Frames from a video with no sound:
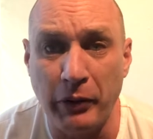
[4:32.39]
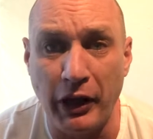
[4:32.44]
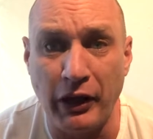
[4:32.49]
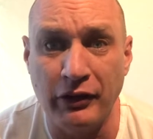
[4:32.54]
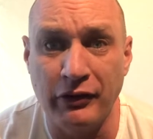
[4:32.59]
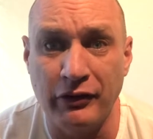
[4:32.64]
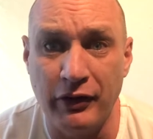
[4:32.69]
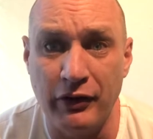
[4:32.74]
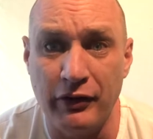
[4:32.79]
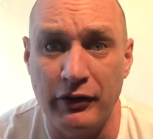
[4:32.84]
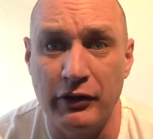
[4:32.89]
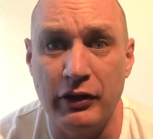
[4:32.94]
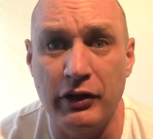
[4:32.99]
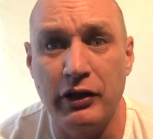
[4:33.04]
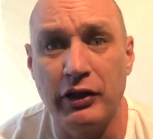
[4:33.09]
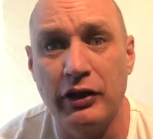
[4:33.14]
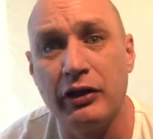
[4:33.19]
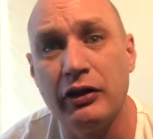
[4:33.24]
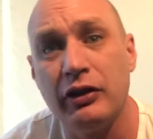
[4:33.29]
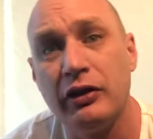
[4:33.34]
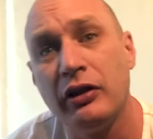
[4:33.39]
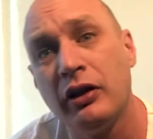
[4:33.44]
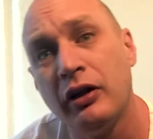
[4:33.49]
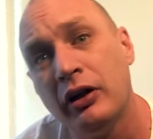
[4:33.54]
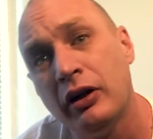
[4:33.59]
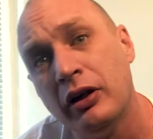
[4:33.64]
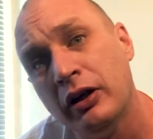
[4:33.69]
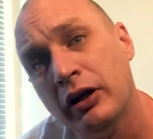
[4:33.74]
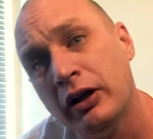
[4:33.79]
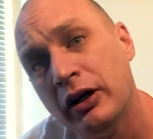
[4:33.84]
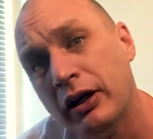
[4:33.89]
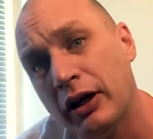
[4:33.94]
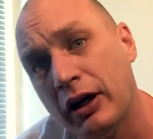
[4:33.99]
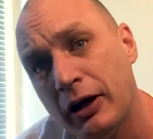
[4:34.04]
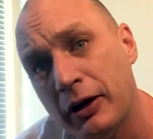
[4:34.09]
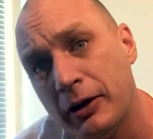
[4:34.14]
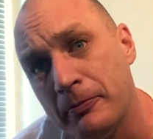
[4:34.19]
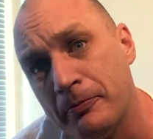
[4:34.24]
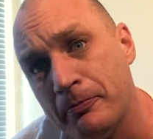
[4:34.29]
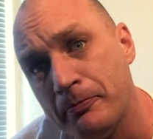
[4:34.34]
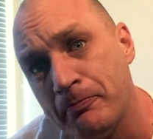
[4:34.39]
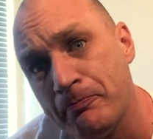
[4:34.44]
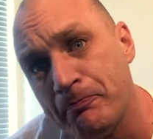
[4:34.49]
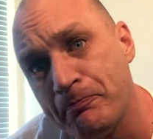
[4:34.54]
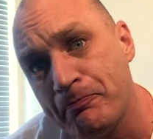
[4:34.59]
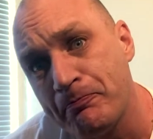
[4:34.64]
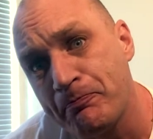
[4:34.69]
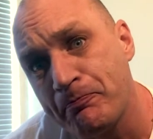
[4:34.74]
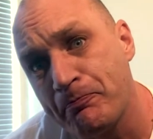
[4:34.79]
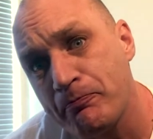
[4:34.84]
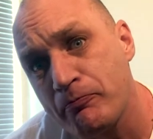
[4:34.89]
bacteria in,